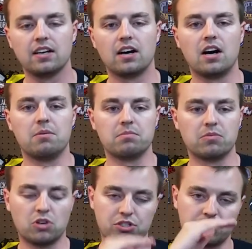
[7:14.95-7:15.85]

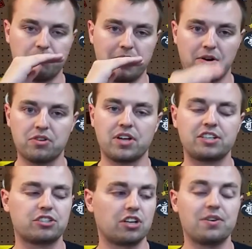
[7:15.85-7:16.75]
because there was a barrier that I
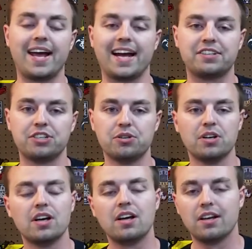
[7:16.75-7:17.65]
just thought you had to.